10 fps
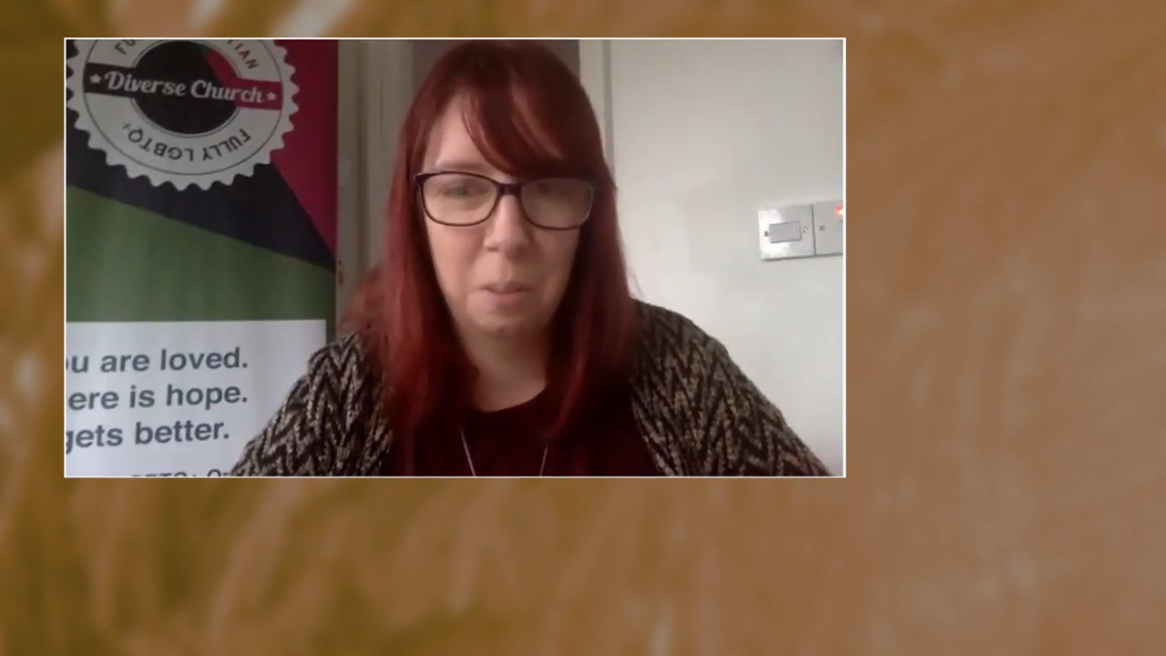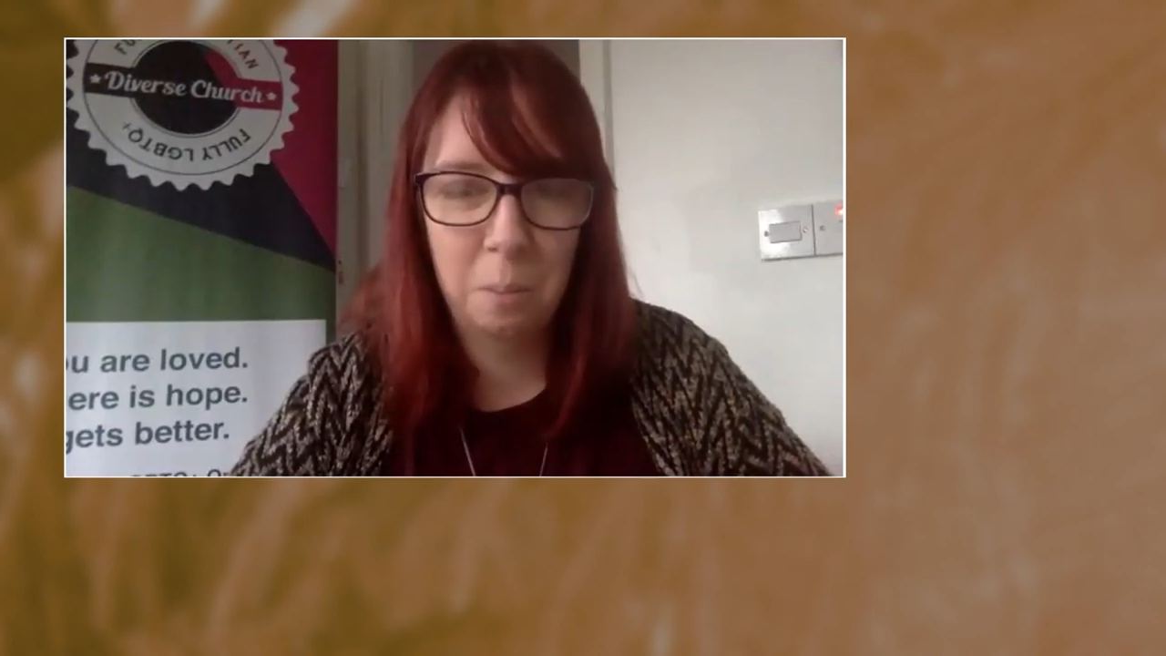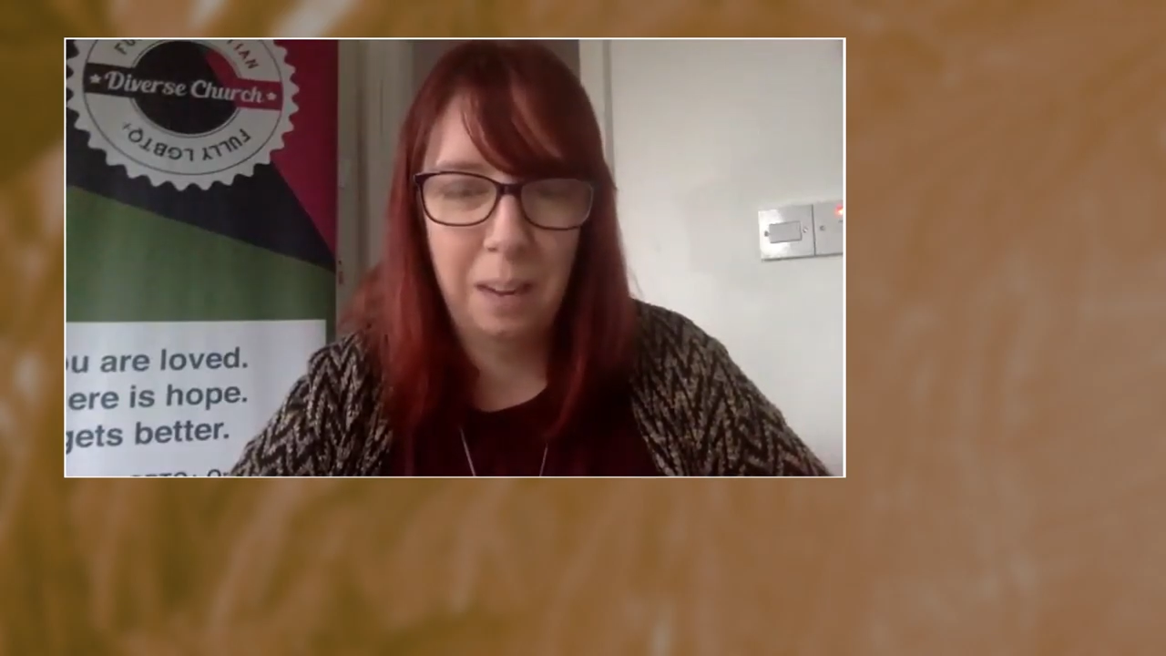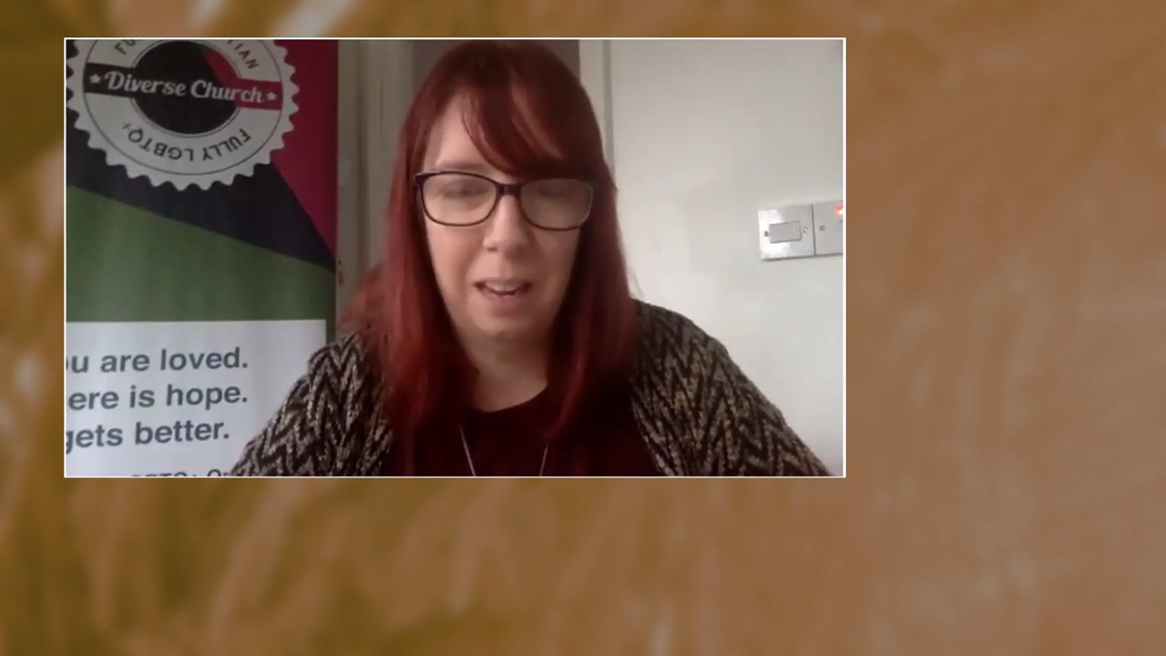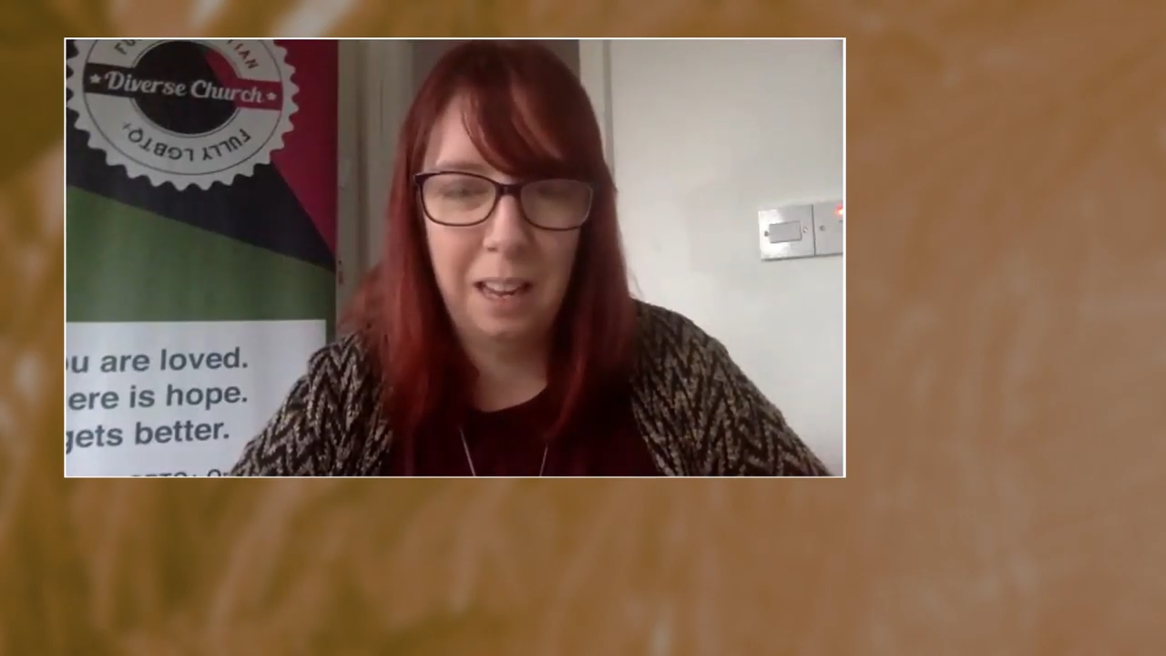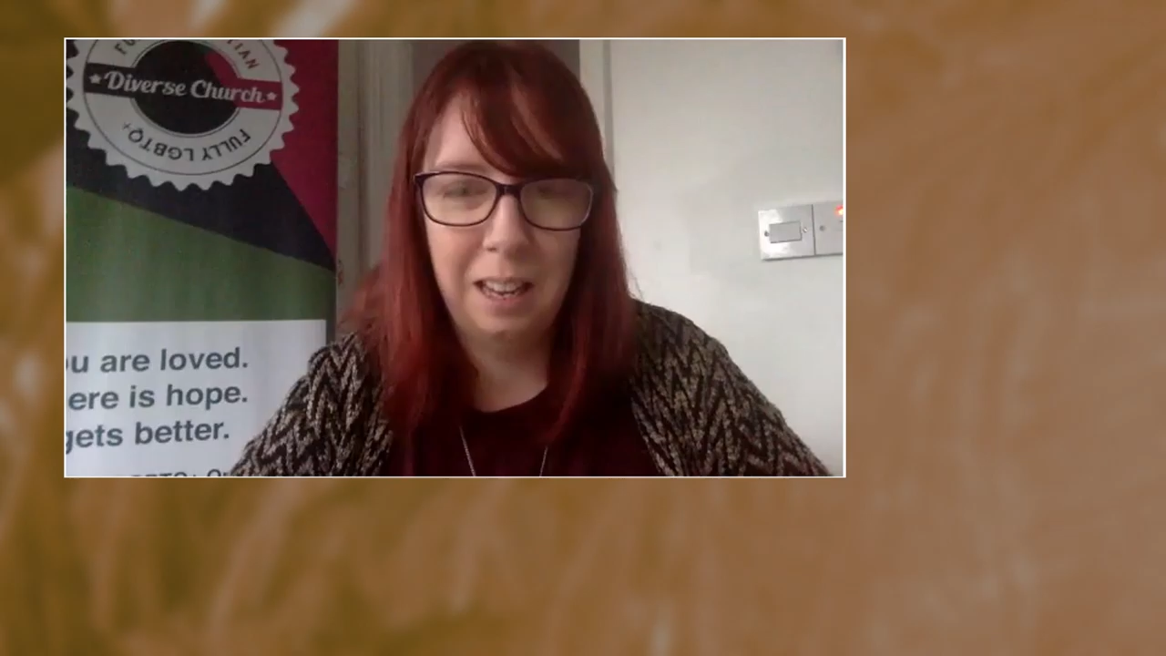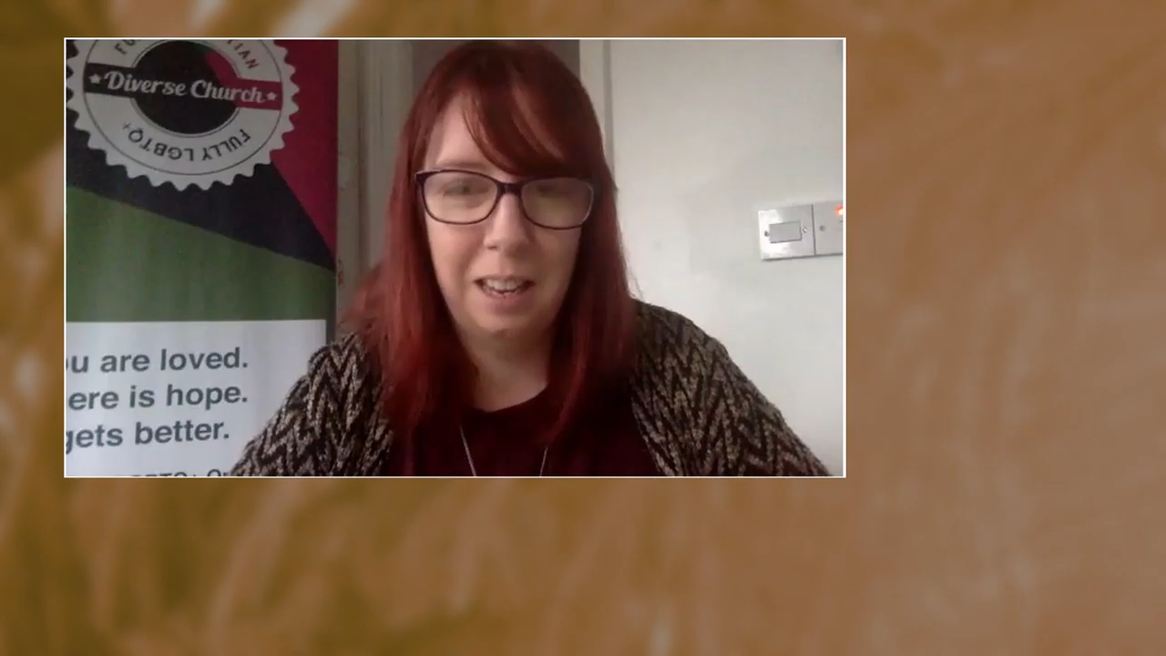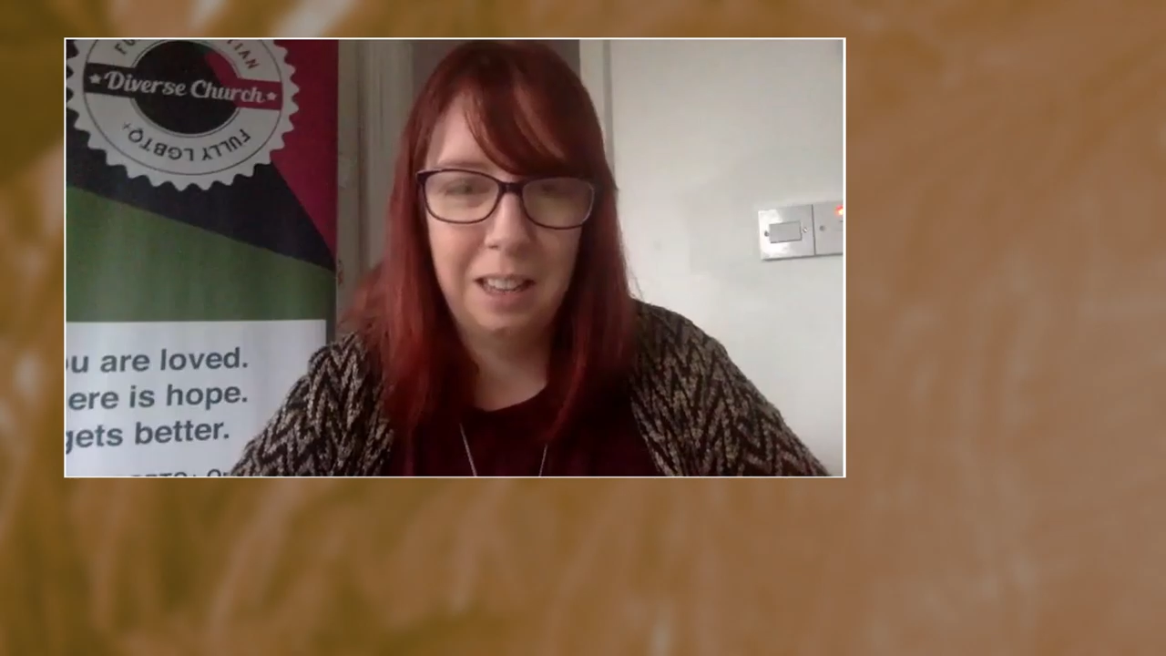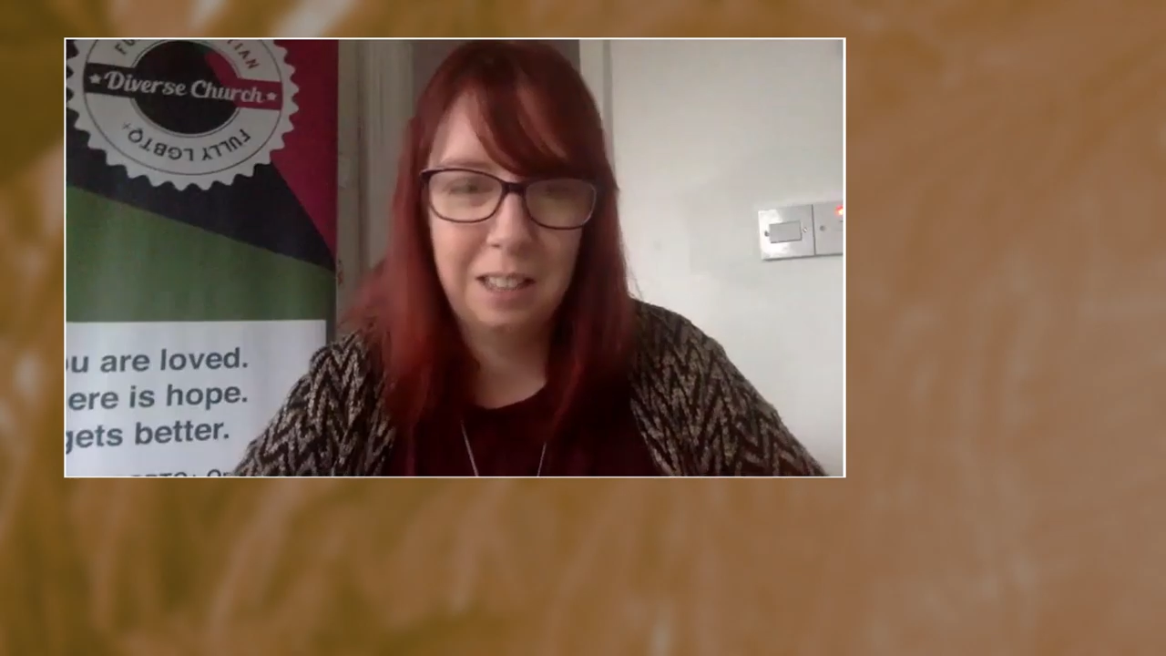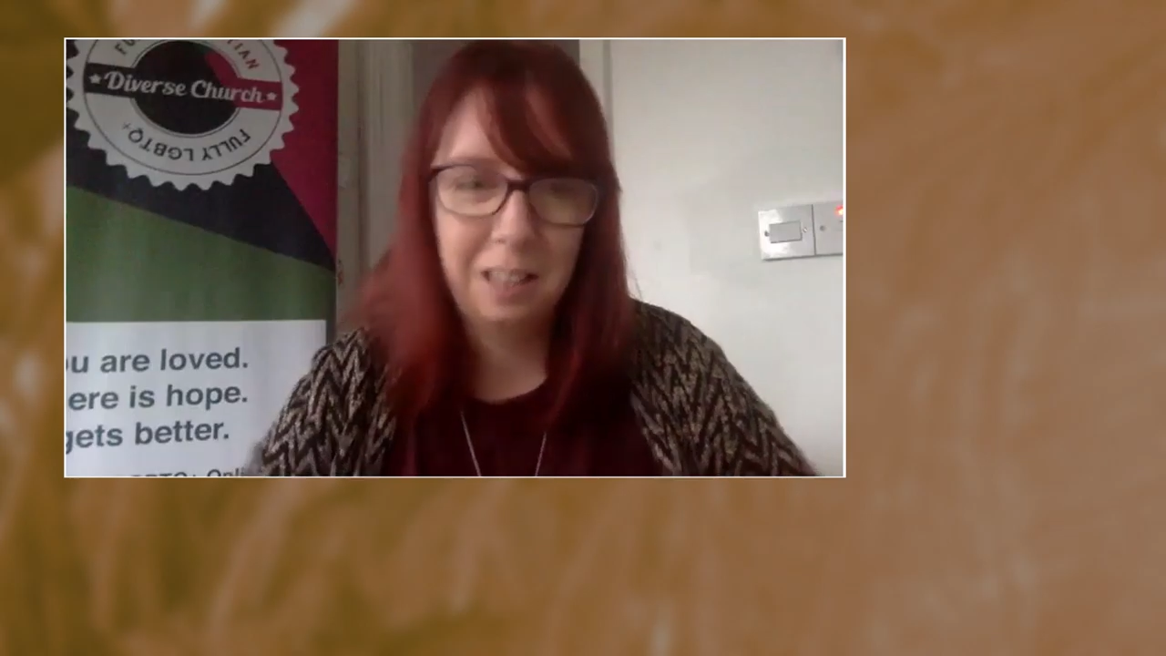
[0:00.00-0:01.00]
by
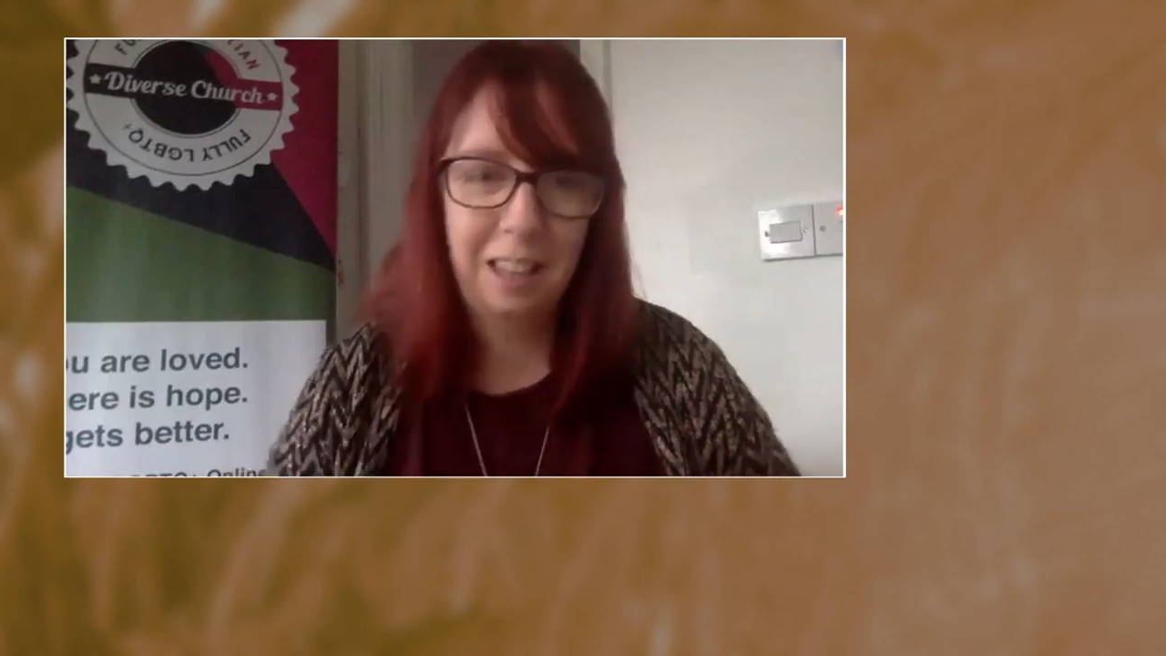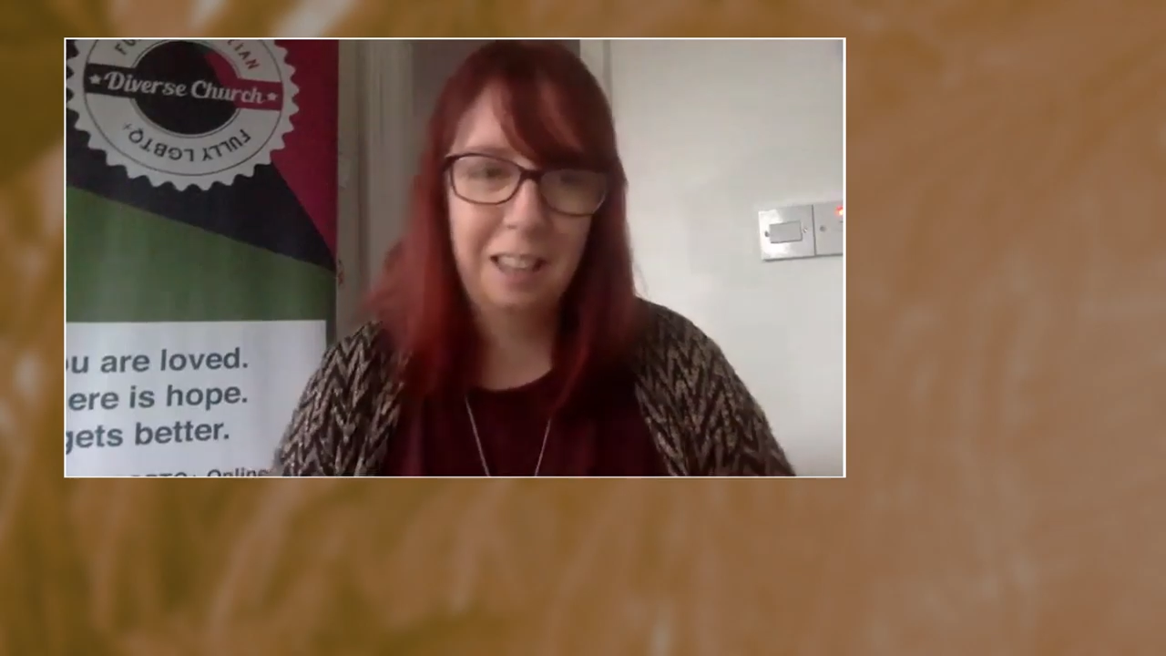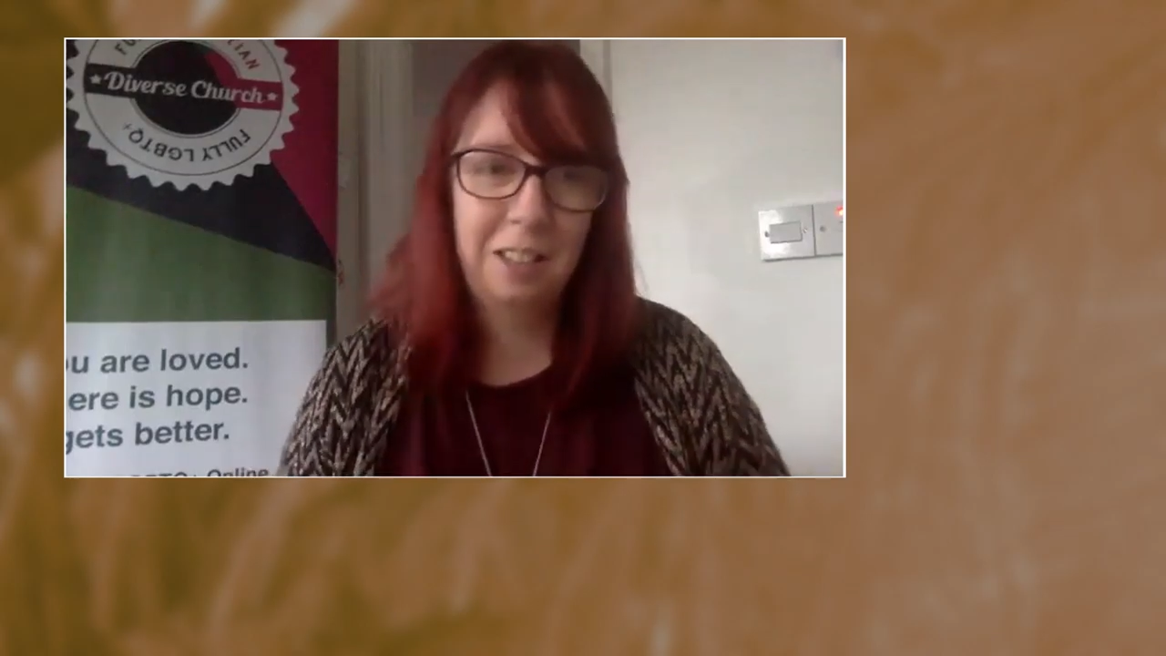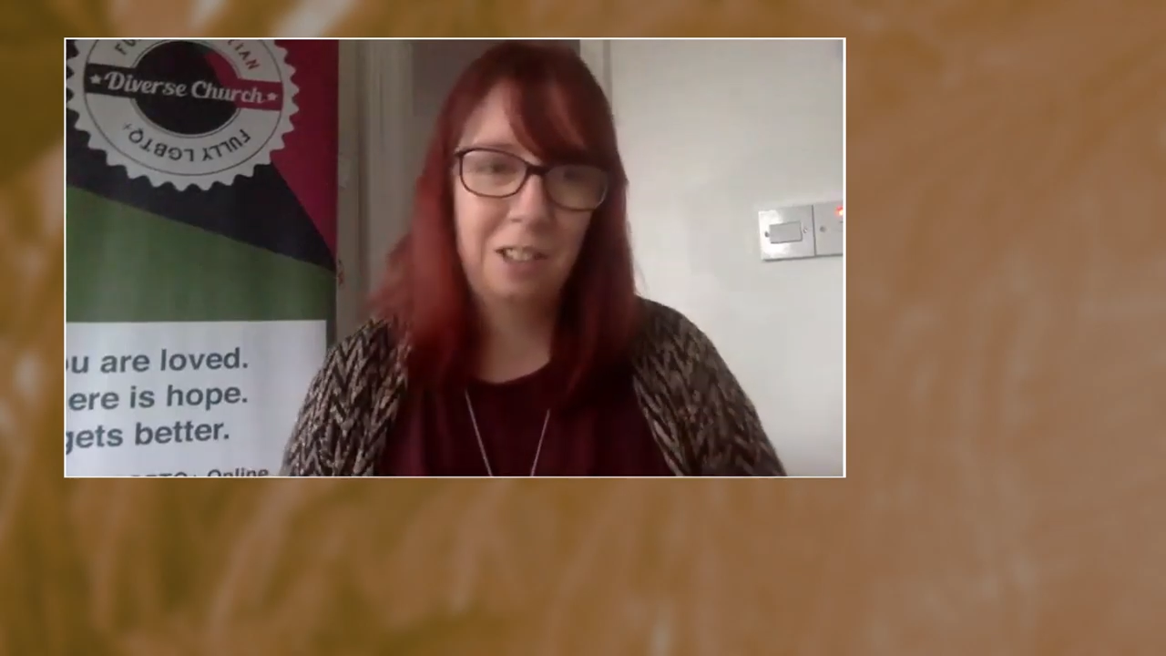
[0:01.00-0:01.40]
listening